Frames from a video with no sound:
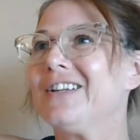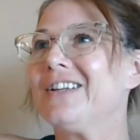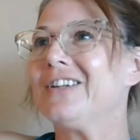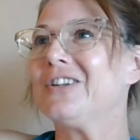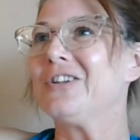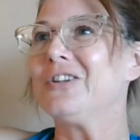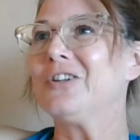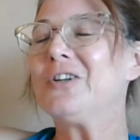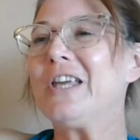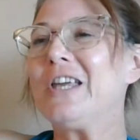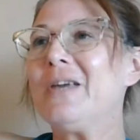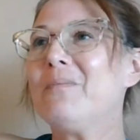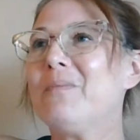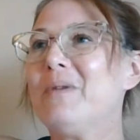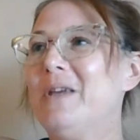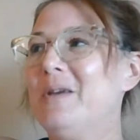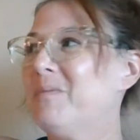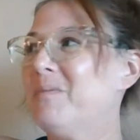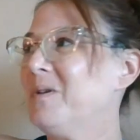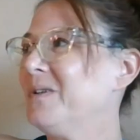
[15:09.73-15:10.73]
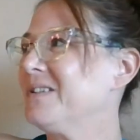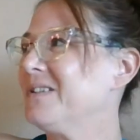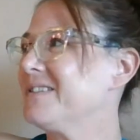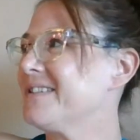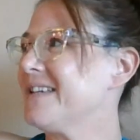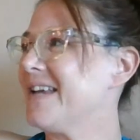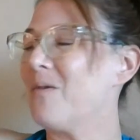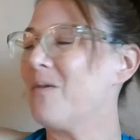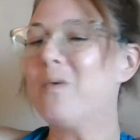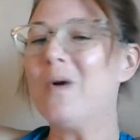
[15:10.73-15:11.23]
look at people and
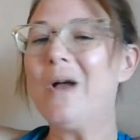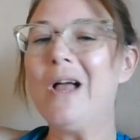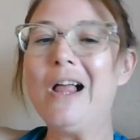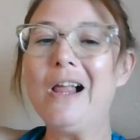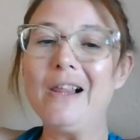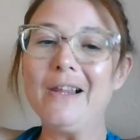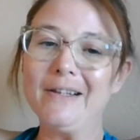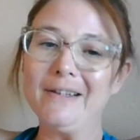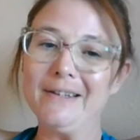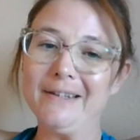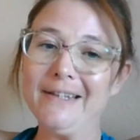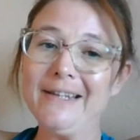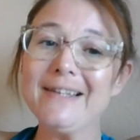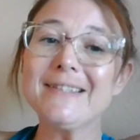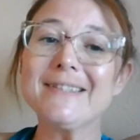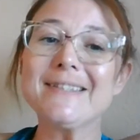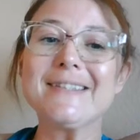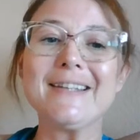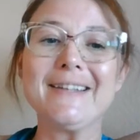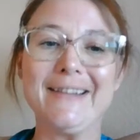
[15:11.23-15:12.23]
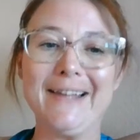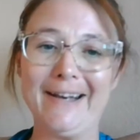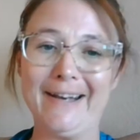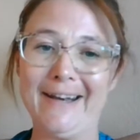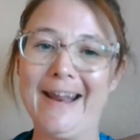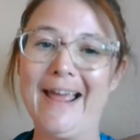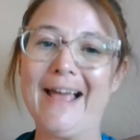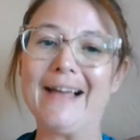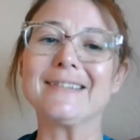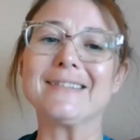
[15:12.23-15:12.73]
say, well, at least in the
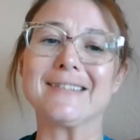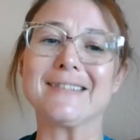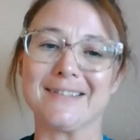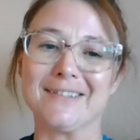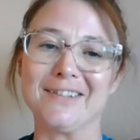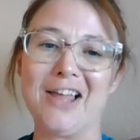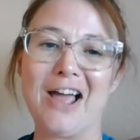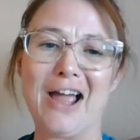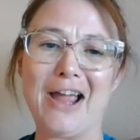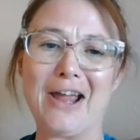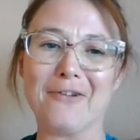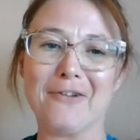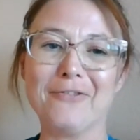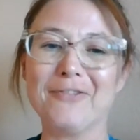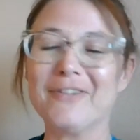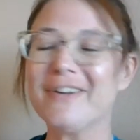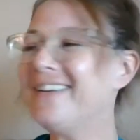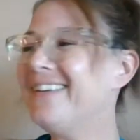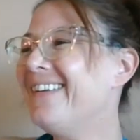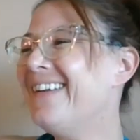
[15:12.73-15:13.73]
next life.